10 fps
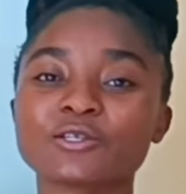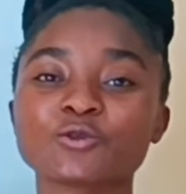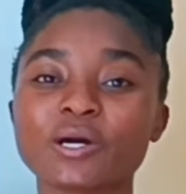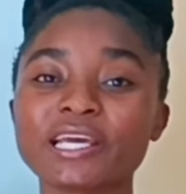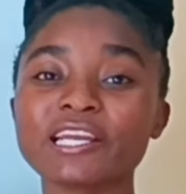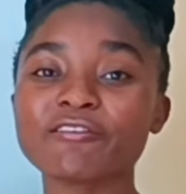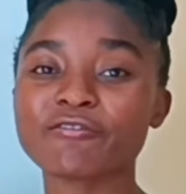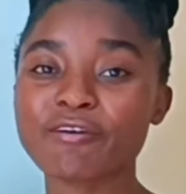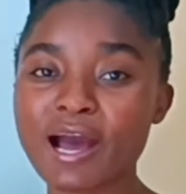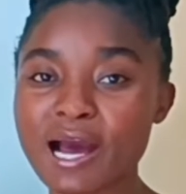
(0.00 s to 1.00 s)
Swahili
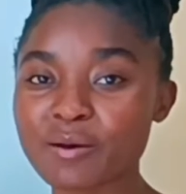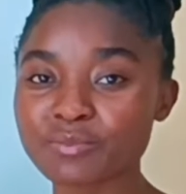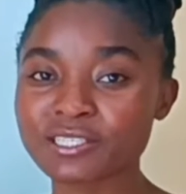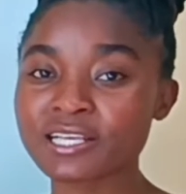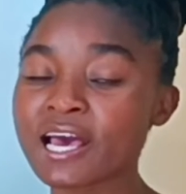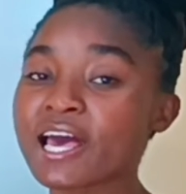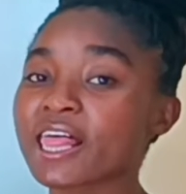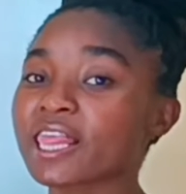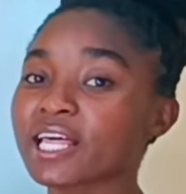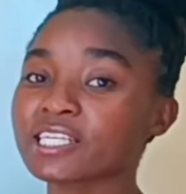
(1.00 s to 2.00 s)
verbs
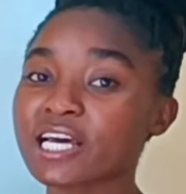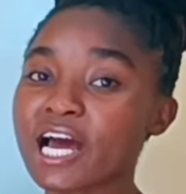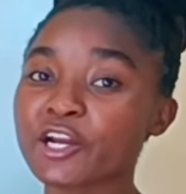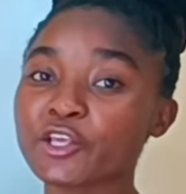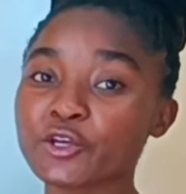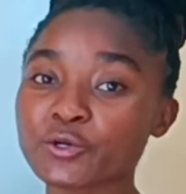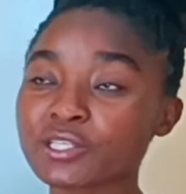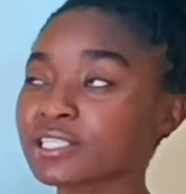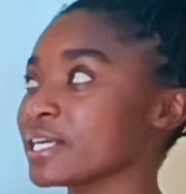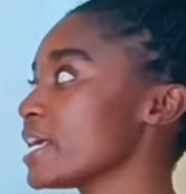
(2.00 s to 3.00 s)
that are
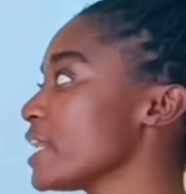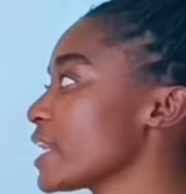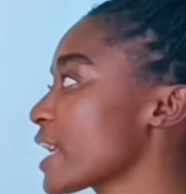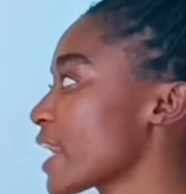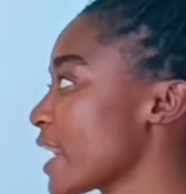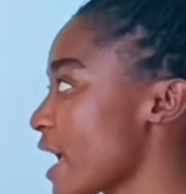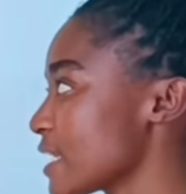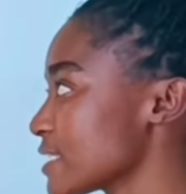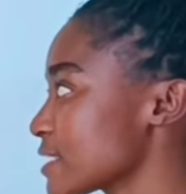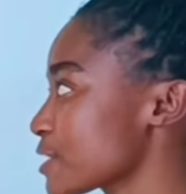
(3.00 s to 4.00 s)
used in
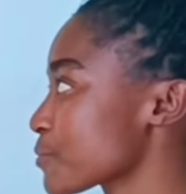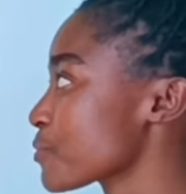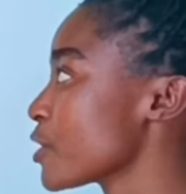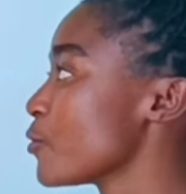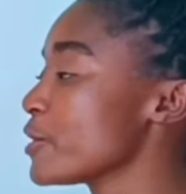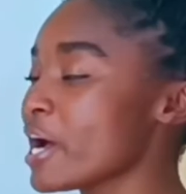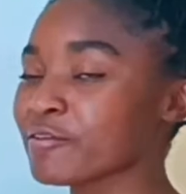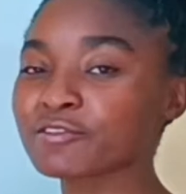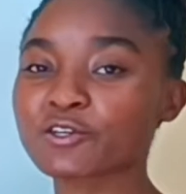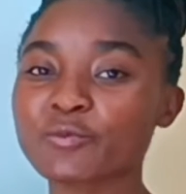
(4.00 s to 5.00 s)
class. We
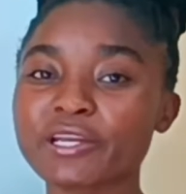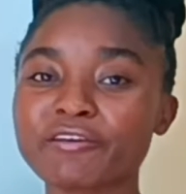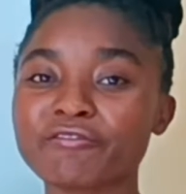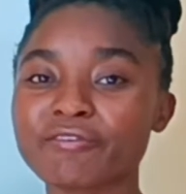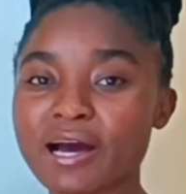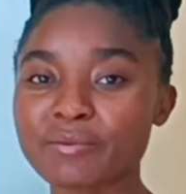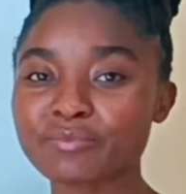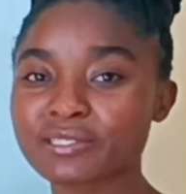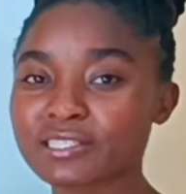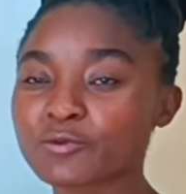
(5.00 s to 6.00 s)
have so many
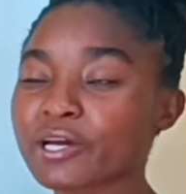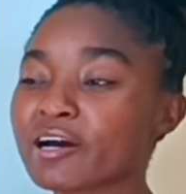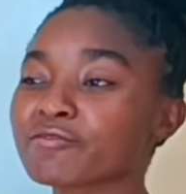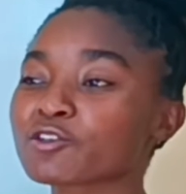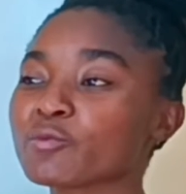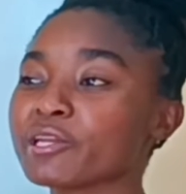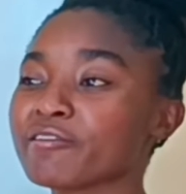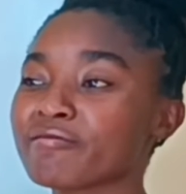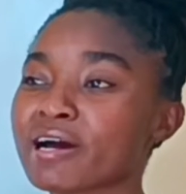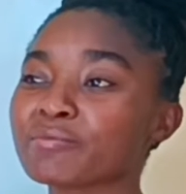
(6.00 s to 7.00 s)
verbs.
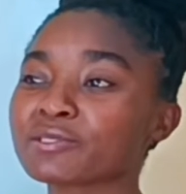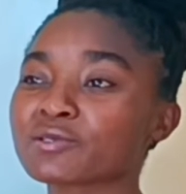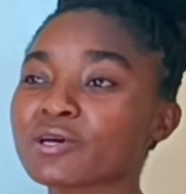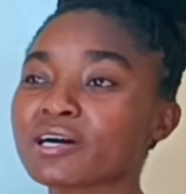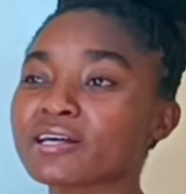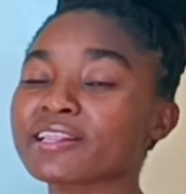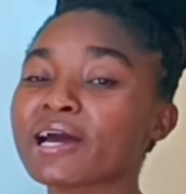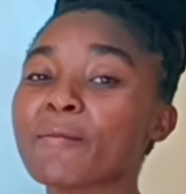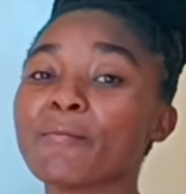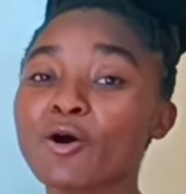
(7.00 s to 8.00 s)

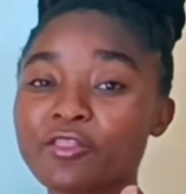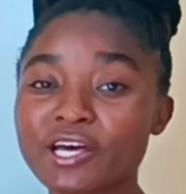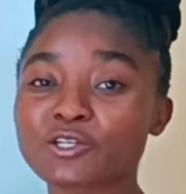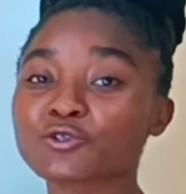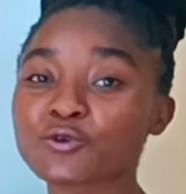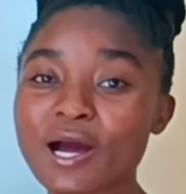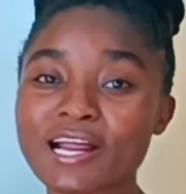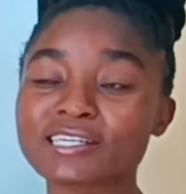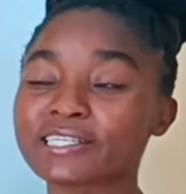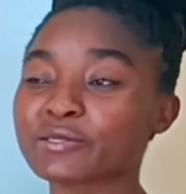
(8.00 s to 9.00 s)
There are more than
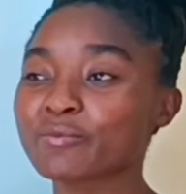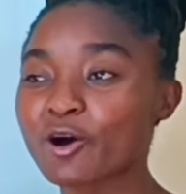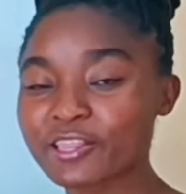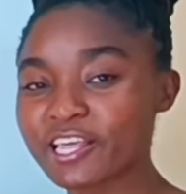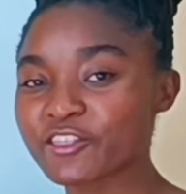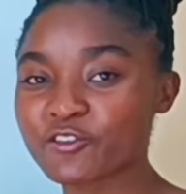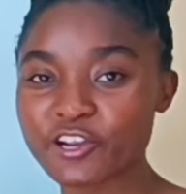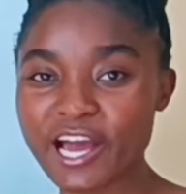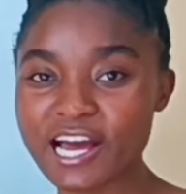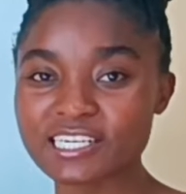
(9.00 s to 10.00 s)
200, more than
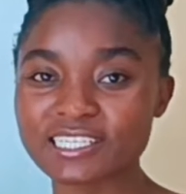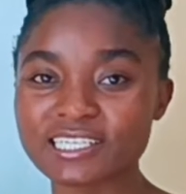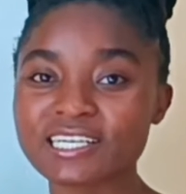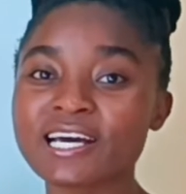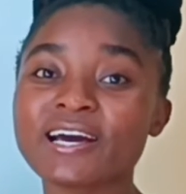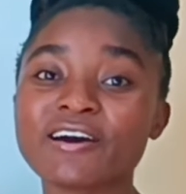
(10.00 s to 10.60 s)
300